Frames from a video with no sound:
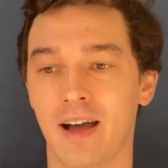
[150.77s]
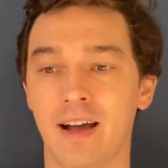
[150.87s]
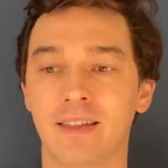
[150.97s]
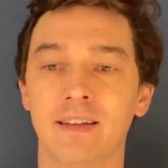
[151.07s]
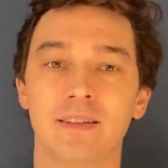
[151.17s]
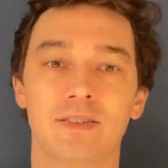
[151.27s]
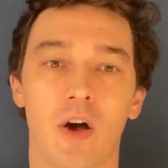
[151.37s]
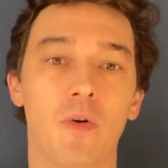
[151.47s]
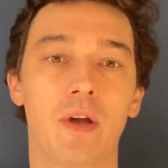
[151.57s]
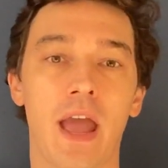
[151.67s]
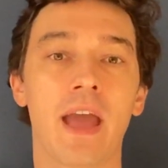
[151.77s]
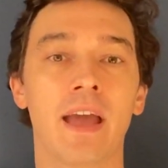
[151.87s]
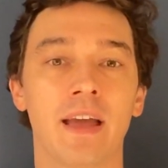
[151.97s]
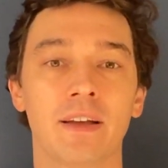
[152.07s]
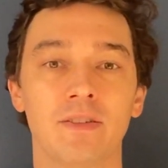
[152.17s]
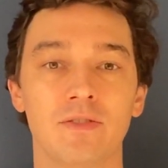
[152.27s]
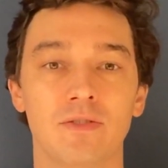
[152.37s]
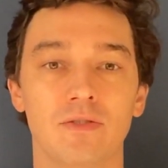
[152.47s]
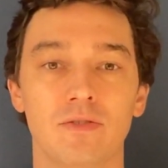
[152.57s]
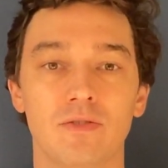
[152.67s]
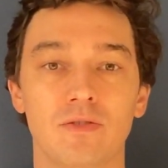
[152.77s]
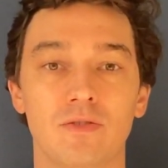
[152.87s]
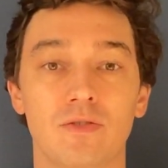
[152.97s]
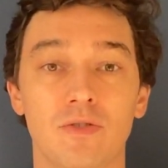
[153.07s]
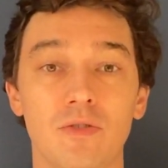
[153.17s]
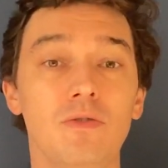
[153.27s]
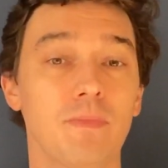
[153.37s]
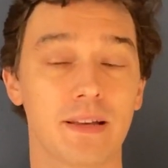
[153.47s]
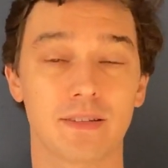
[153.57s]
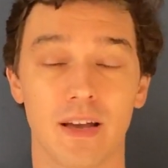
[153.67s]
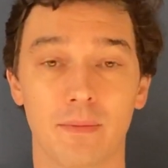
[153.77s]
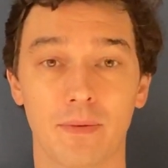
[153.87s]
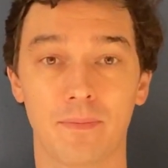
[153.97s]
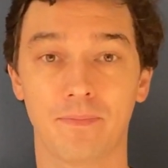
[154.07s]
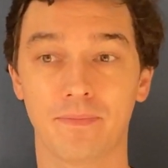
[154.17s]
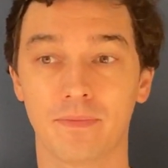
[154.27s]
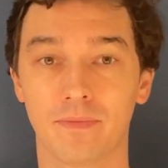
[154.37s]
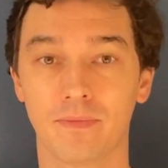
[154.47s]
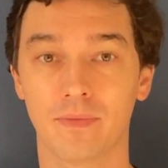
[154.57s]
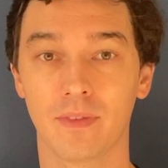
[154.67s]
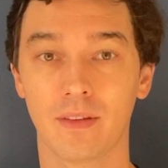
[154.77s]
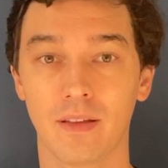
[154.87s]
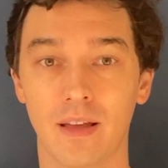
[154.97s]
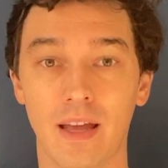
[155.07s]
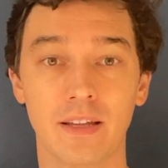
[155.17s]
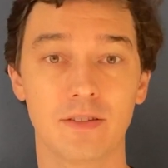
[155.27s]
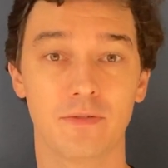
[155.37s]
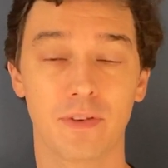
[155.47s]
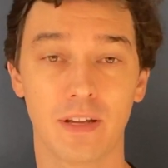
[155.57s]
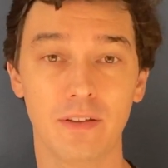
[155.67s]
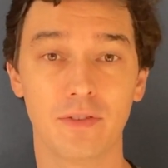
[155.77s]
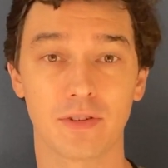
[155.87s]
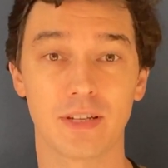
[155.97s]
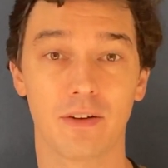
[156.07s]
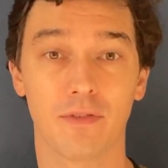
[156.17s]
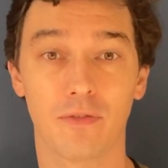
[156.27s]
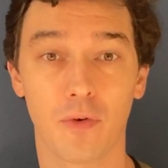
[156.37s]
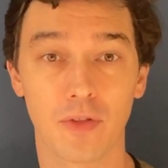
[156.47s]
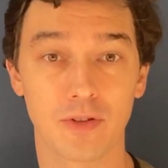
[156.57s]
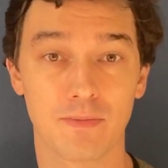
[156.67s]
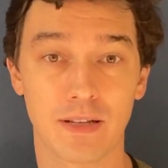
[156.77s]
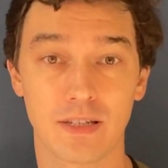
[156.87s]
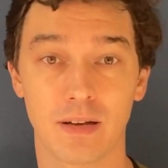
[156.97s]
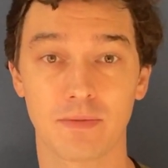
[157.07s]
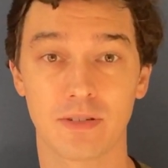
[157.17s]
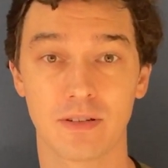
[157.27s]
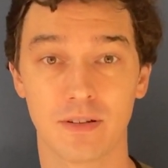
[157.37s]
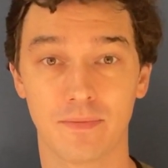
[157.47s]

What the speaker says: I think it's okay to mess up and to forgive yourself for those mess ups.